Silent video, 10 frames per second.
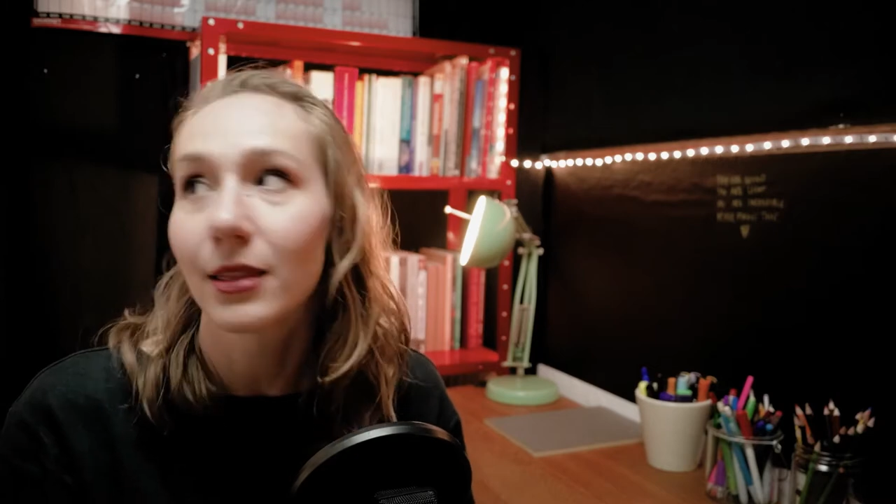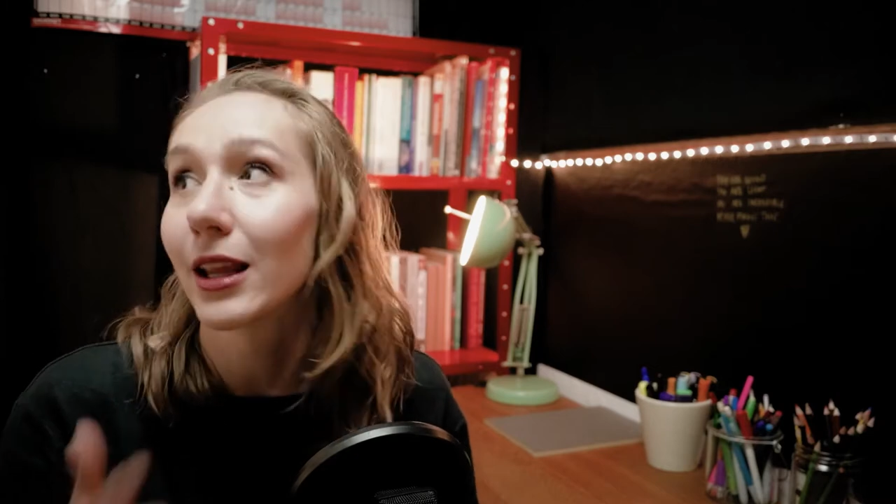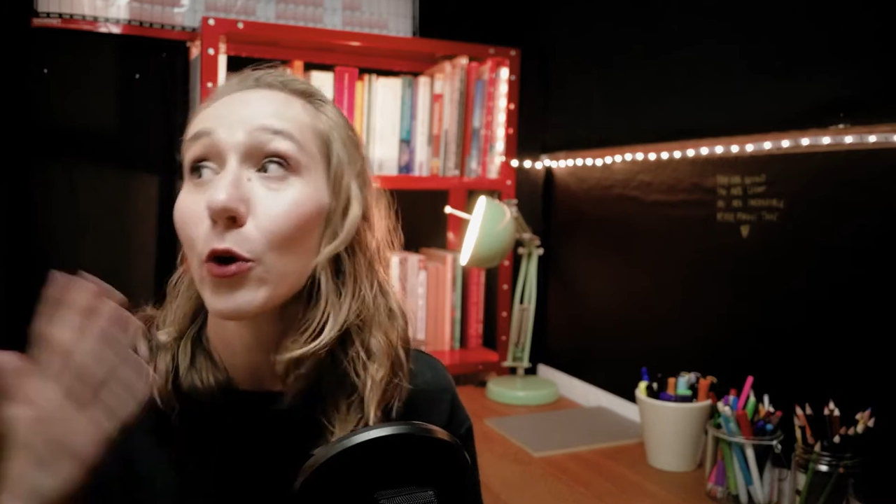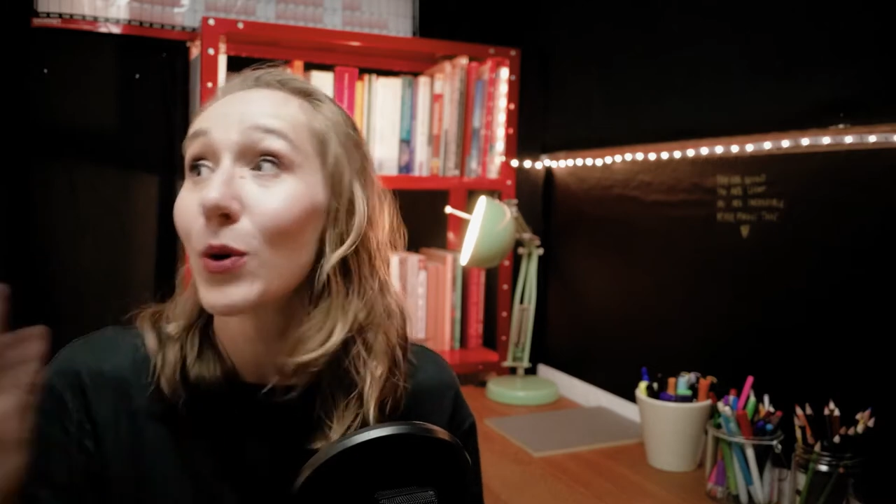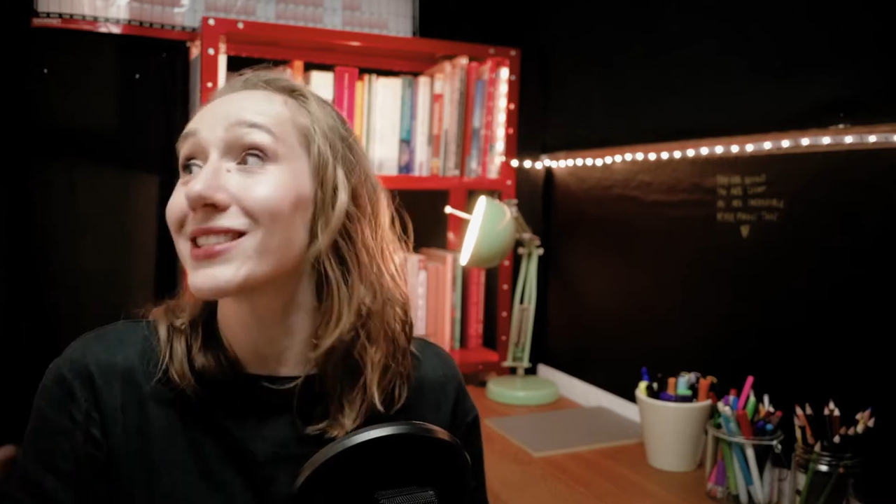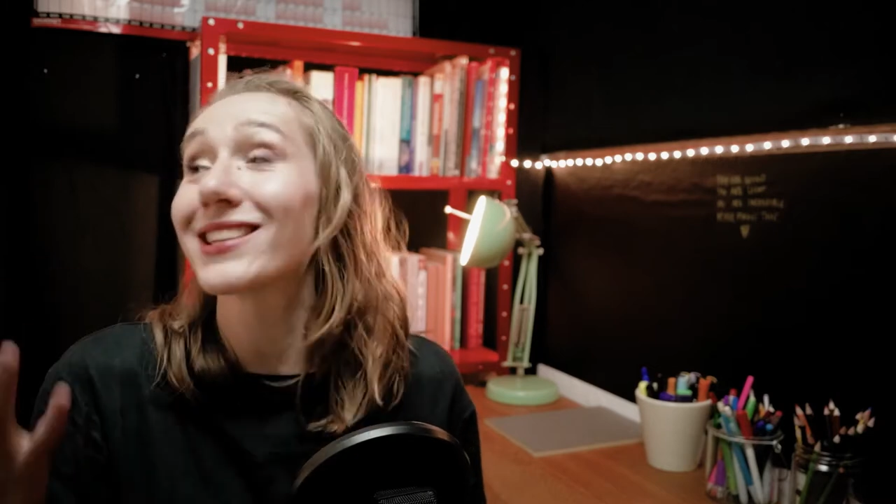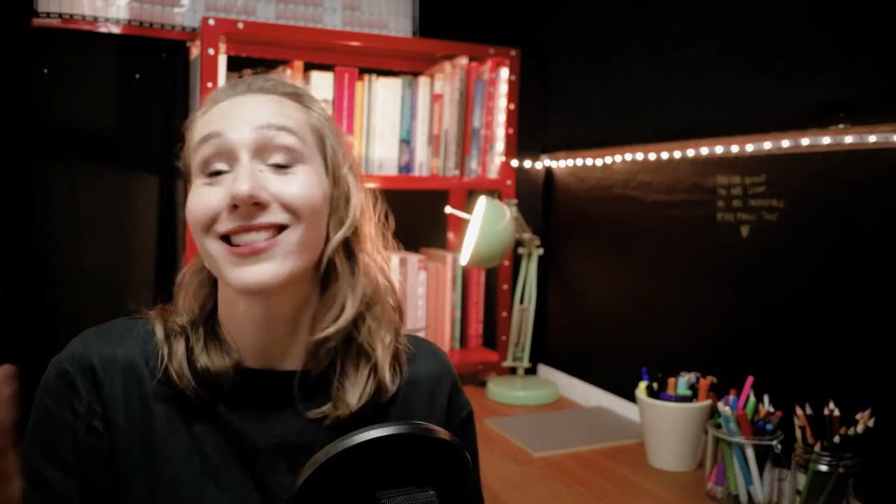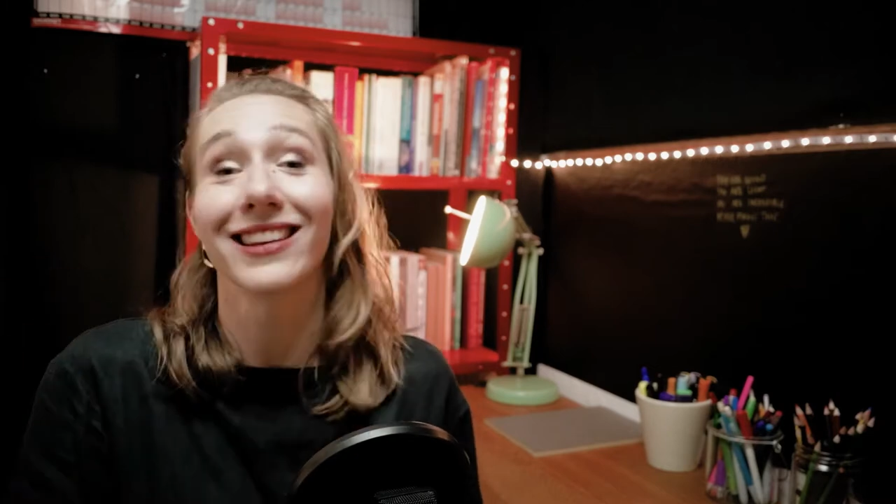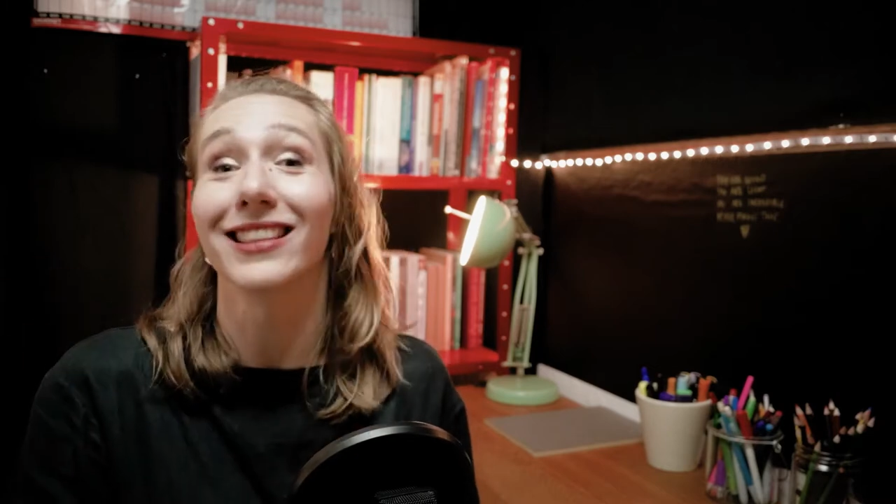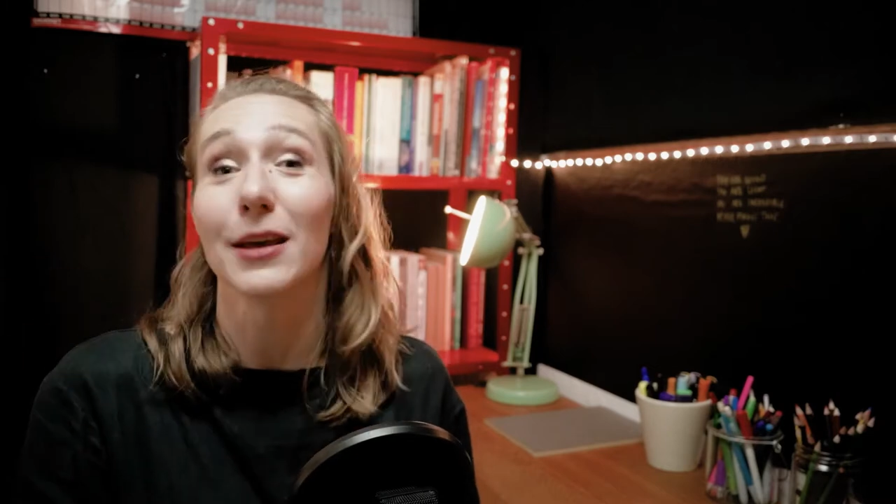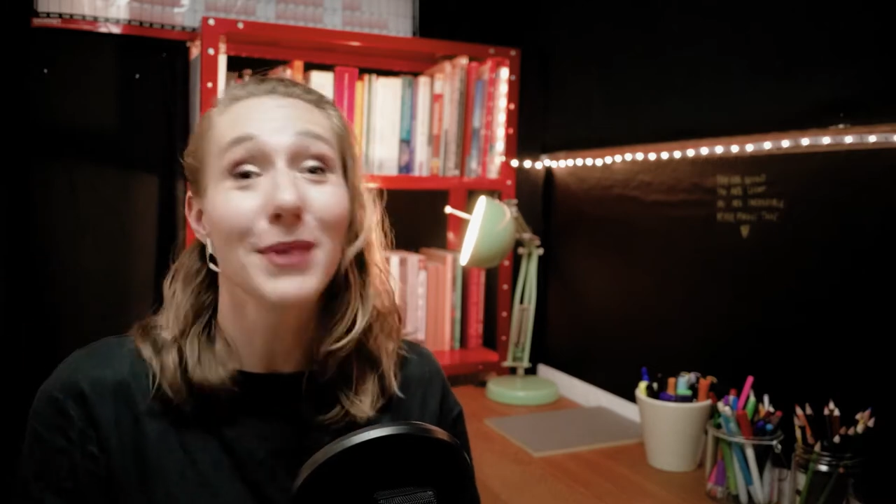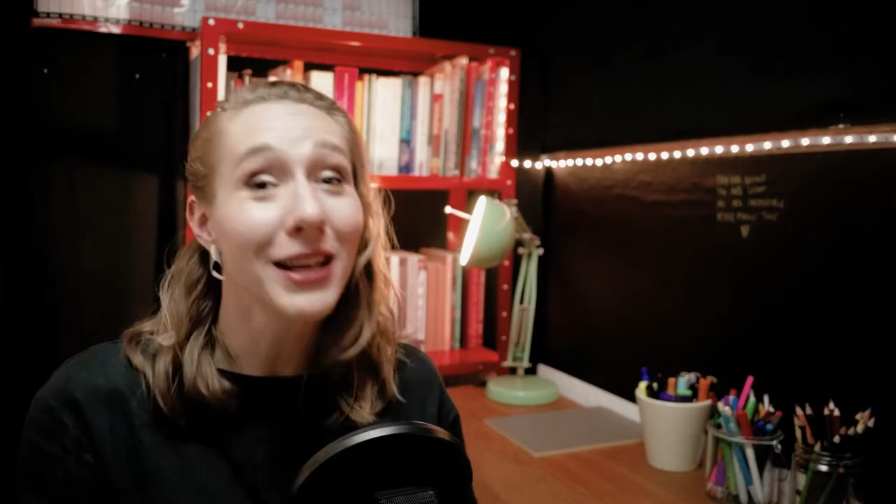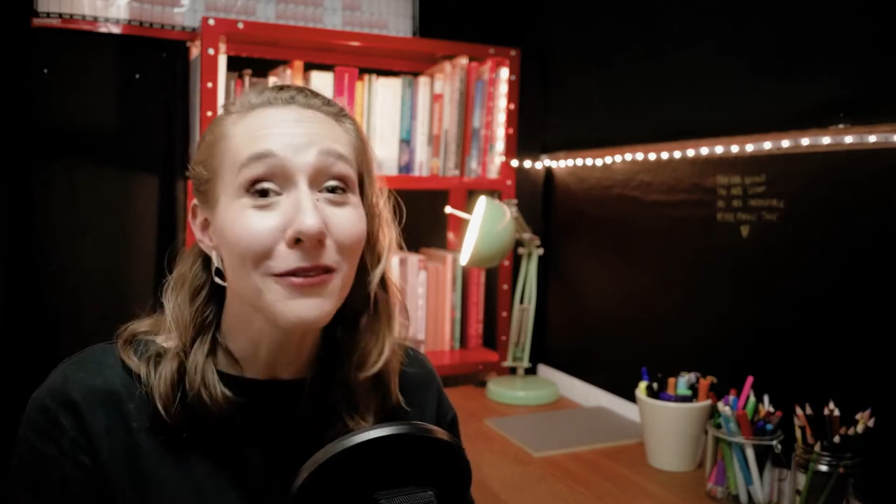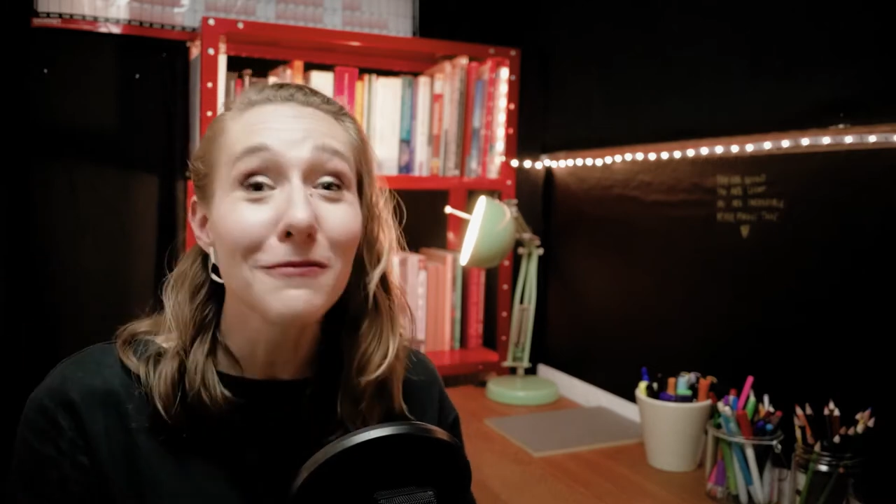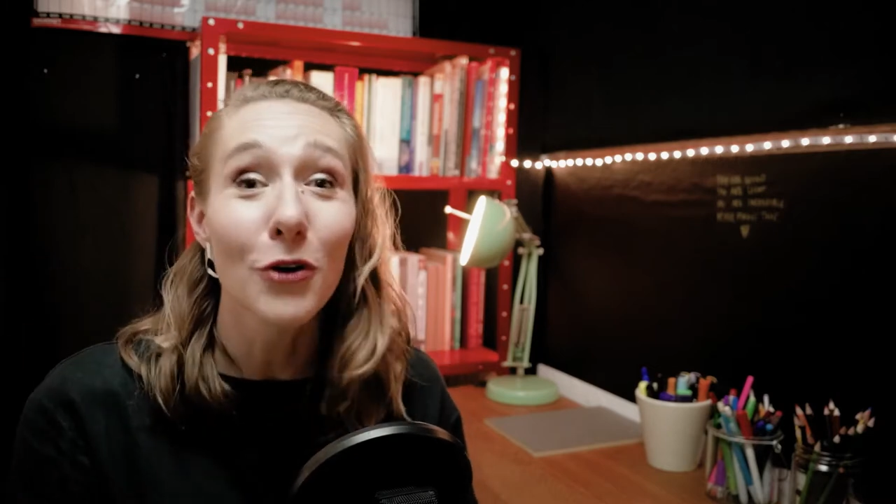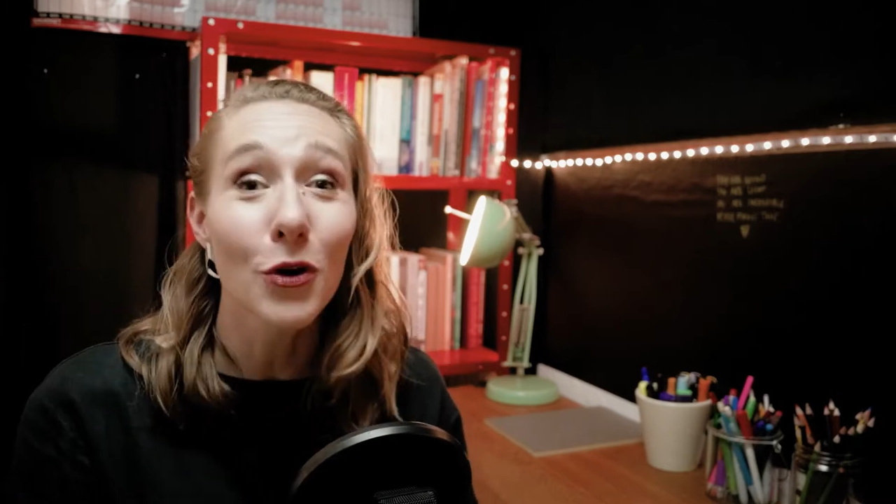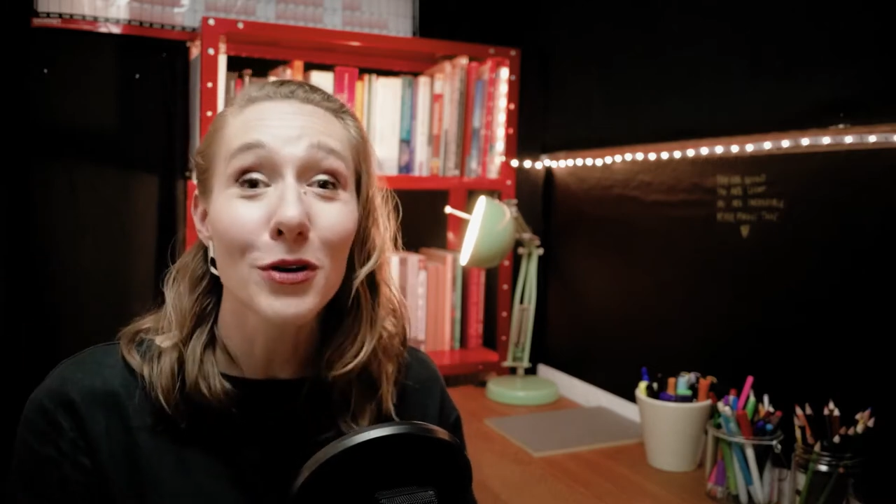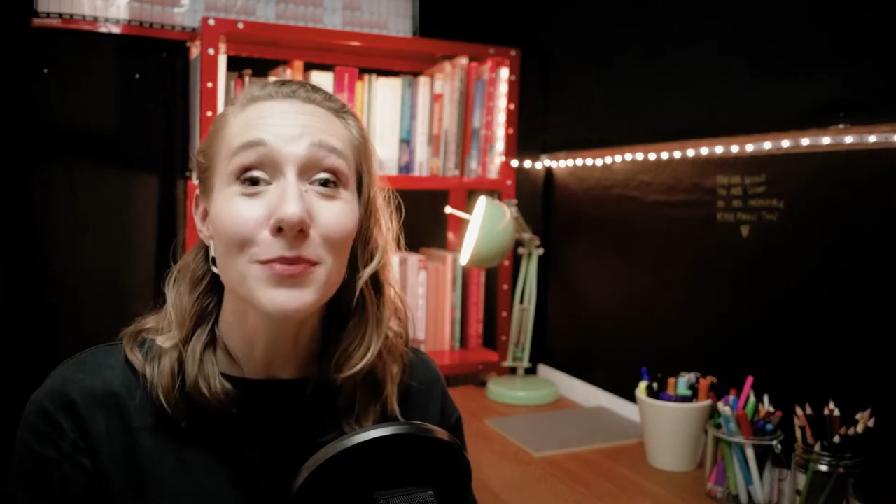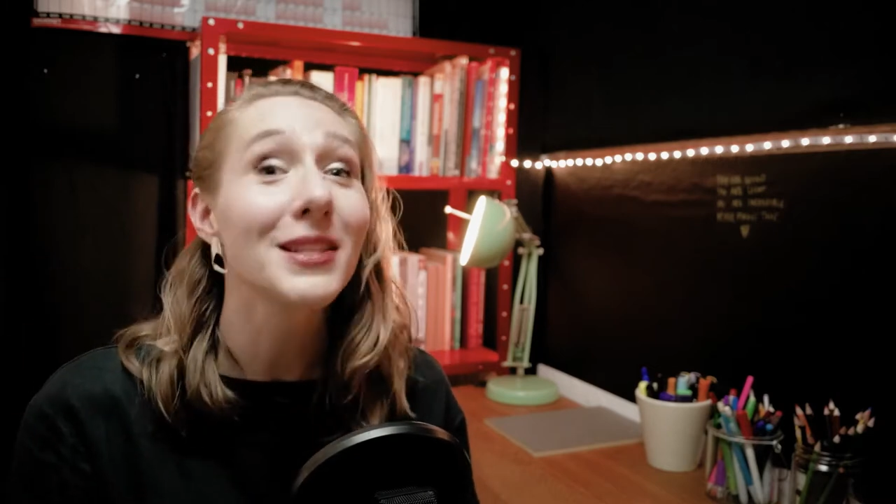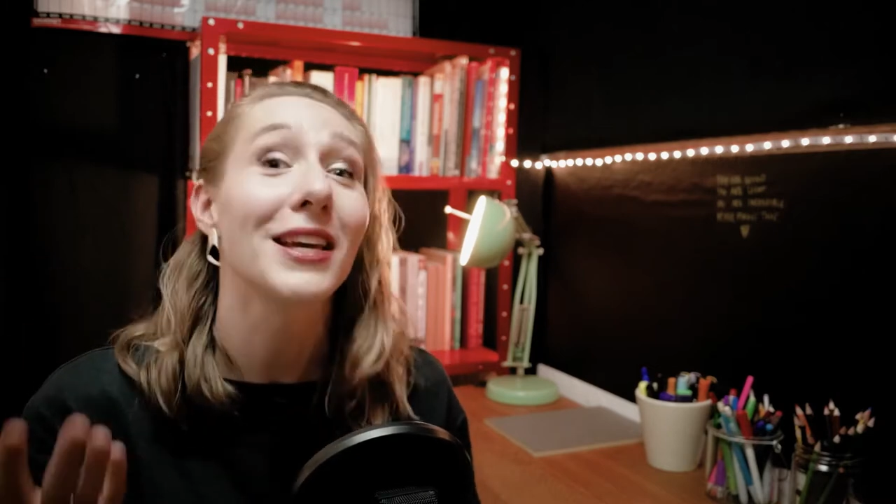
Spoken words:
linguistically limiting forms